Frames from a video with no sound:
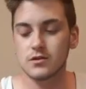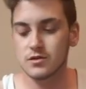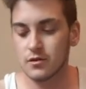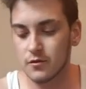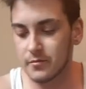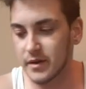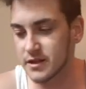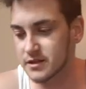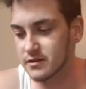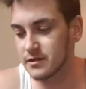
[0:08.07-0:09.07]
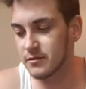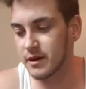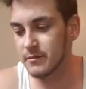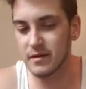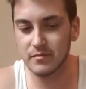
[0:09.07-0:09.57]
So basically what
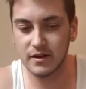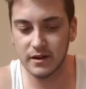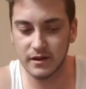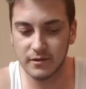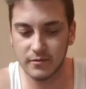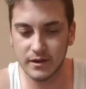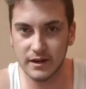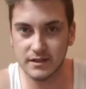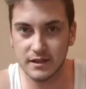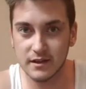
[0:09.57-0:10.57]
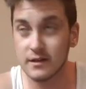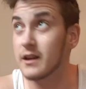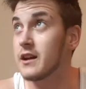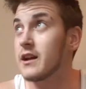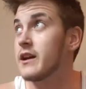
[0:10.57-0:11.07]
I meant by when I said
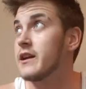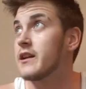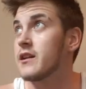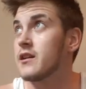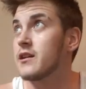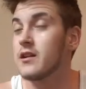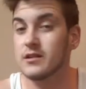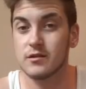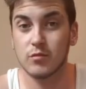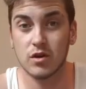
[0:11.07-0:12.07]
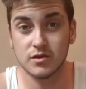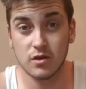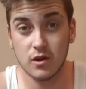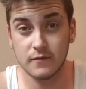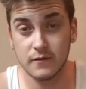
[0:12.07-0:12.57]
that I cut the balls
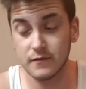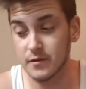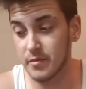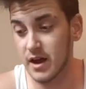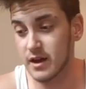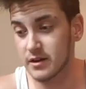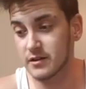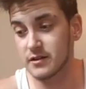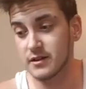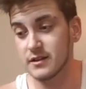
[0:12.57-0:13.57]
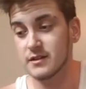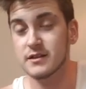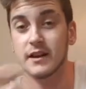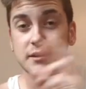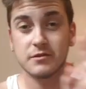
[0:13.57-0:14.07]
off of the packer
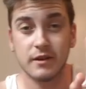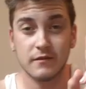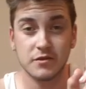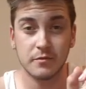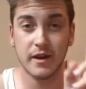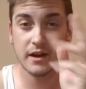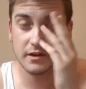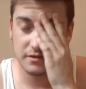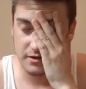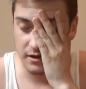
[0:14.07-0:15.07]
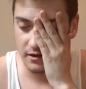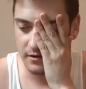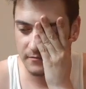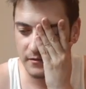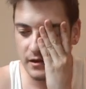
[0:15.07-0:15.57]
is, okay, so I have two packers.
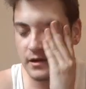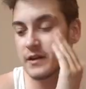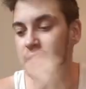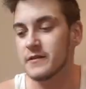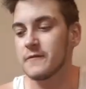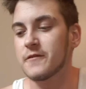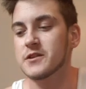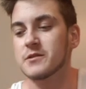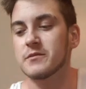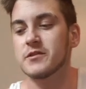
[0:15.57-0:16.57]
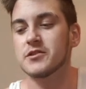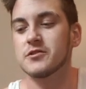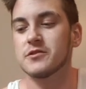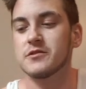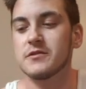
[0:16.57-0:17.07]
The first one I'm going to
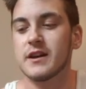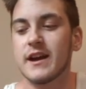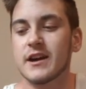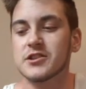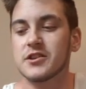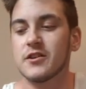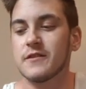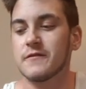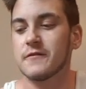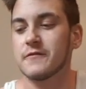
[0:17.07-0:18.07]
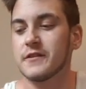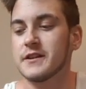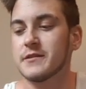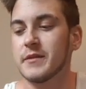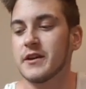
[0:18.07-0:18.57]
show you, I actually got for free
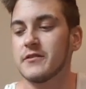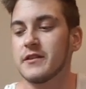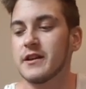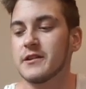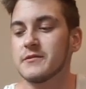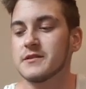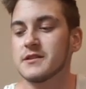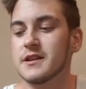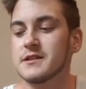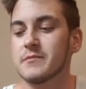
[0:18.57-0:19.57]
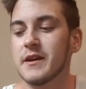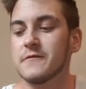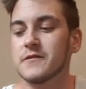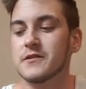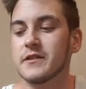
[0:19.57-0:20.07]
in the mail, and it's
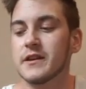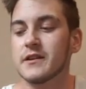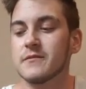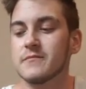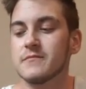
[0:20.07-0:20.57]
made for, like,